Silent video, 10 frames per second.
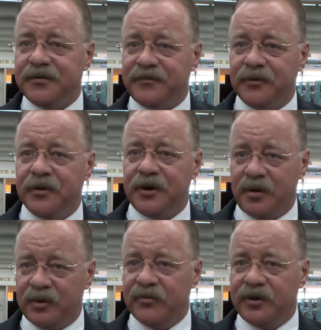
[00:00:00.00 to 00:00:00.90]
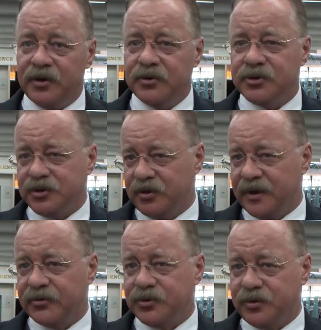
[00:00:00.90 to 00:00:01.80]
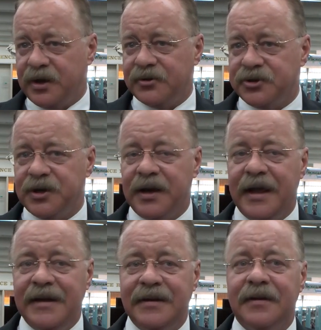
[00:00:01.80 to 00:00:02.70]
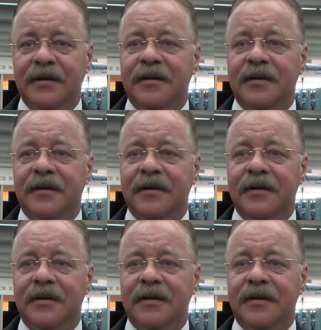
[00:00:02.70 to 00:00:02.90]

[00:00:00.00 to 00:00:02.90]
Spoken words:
for a number of years until about 2008.